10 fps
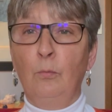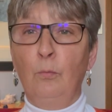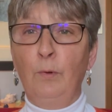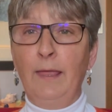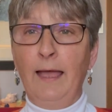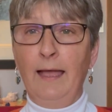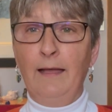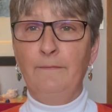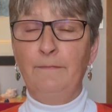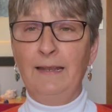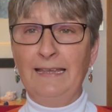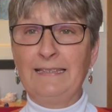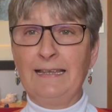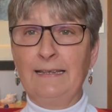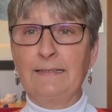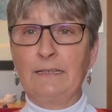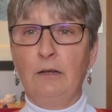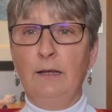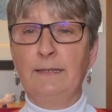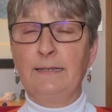we have less
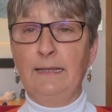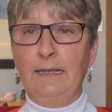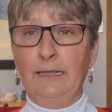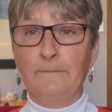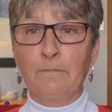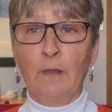anxiety,